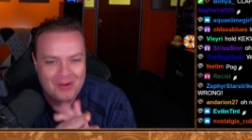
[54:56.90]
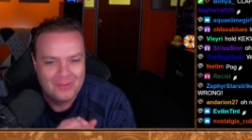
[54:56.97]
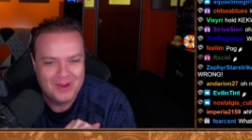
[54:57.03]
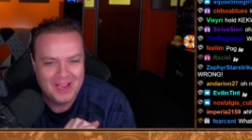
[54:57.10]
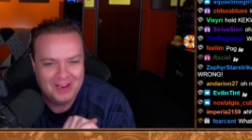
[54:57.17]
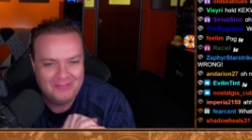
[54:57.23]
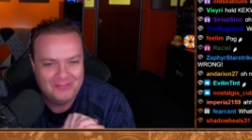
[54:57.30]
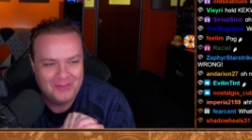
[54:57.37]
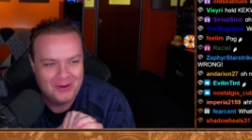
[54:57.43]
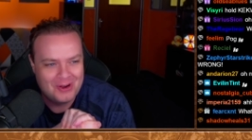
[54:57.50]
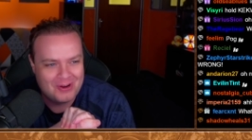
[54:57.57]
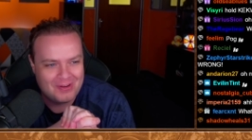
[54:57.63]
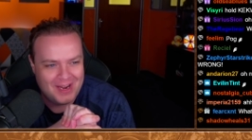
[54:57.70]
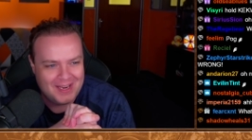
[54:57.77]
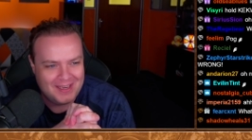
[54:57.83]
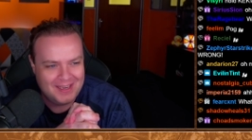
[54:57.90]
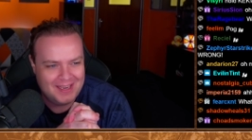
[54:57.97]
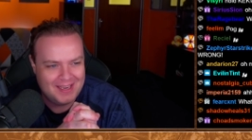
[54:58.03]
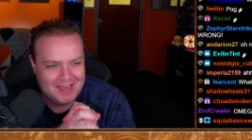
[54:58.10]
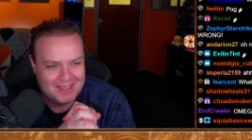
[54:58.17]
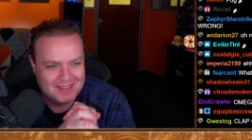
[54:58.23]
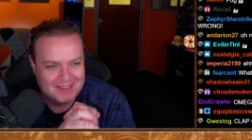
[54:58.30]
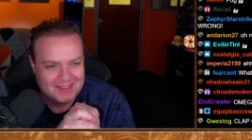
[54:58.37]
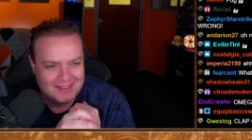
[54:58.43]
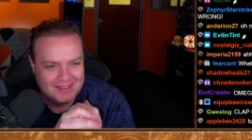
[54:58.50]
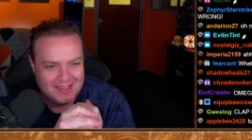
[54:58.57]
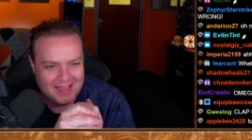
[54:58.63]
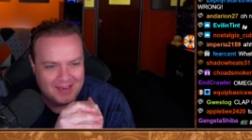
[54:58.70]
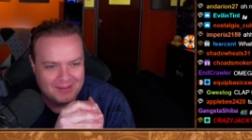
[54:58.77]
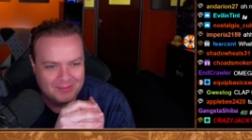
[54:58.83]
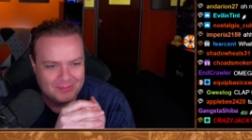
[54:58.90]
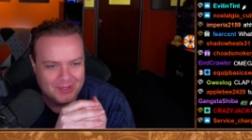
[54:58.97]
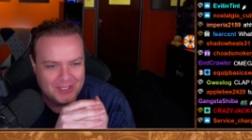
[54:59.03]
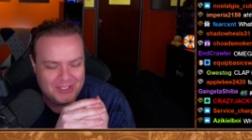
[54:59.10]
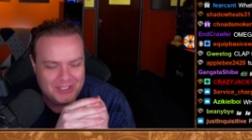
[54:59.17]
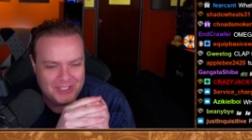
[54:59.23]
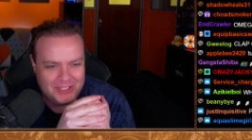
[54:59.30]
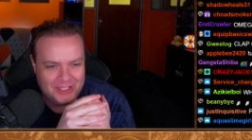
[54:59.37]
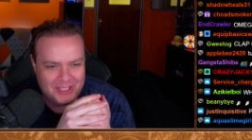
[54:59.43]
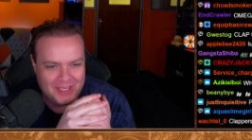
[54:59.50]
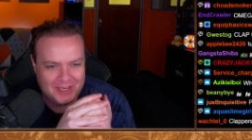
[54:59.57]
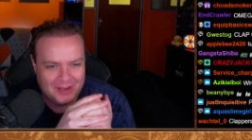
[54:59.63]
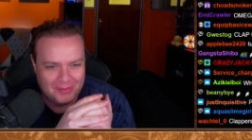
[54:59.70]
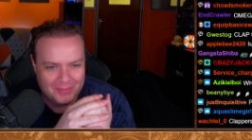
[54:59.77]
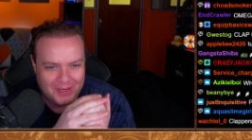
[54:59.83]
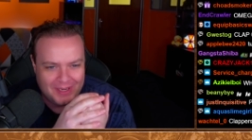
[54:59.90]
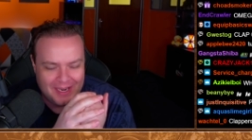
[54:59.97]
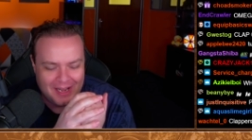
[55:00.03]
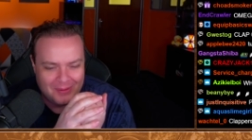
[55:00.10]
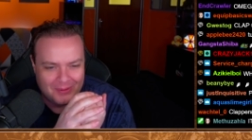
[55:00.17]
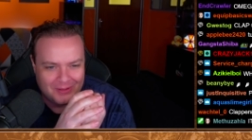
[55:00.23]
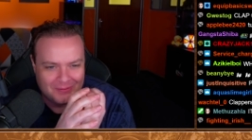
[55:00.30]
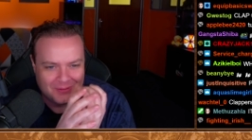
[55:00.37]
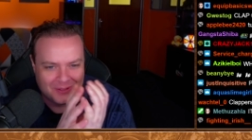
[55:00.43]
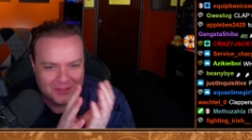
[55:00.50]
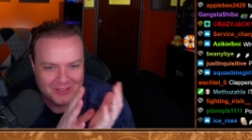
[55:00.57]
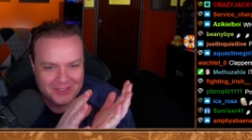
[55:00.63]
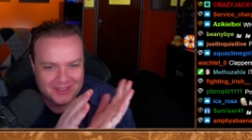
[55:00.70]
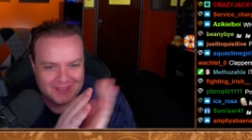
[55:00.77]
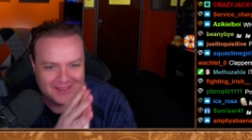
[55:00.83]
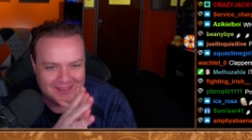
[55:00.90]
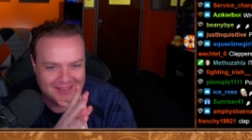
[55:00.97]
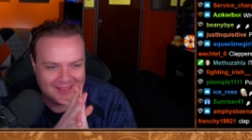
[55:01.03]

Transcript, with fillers: We had 4 great years, then when she cheated on me, and now we're divorced.